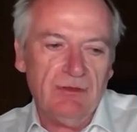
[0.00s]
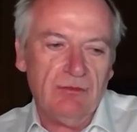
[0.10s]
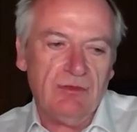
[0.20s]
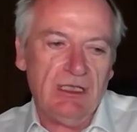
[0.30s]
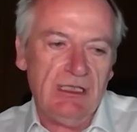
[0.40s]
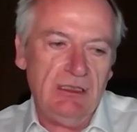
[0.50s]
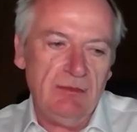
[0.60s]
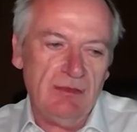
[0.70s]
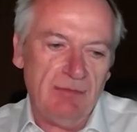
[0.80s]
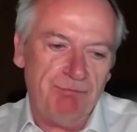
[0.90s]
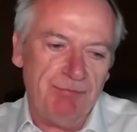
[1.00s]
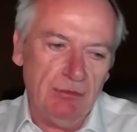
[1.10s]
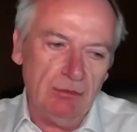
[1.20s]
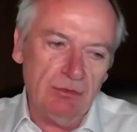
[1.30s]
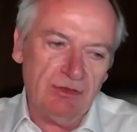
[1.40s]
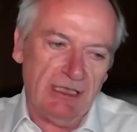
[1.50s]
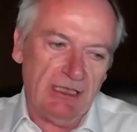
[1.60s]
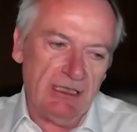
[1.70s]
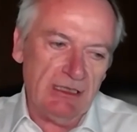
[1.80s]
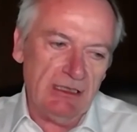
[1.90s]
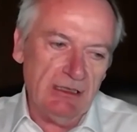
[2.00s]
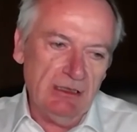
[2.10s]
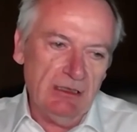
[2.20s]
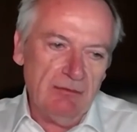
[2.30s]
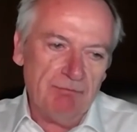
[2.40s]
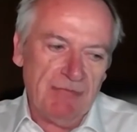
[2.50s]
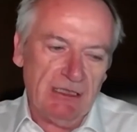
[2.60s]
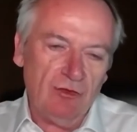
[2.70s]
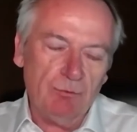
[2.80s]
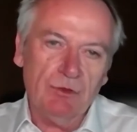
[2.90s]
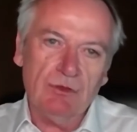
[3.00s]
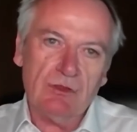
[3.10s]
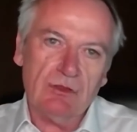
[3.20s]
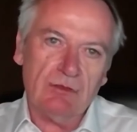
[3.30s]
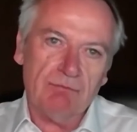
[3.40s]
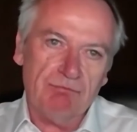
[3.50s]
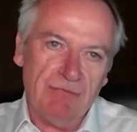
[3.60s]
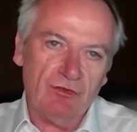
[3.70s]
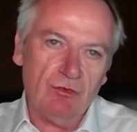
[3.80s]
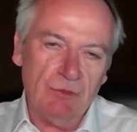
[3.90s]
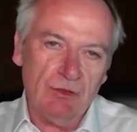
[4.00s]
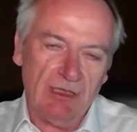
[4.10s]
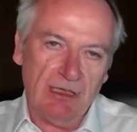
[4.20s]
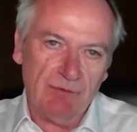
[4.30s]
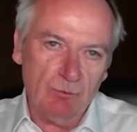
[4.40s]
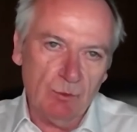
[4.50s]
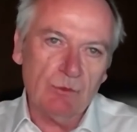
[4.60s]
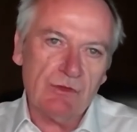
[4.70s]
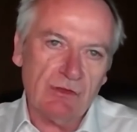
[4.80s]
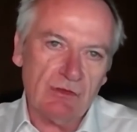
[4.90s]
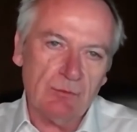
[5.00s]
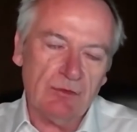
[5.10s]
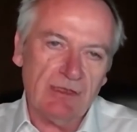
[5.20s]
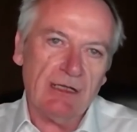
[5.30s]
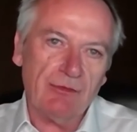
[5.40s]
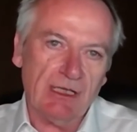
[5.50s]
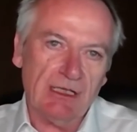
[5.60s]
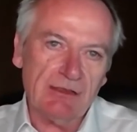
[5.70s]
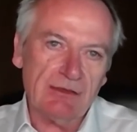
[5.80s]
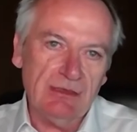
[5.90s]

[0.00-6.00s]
they build a management, measurement, and reward system around that.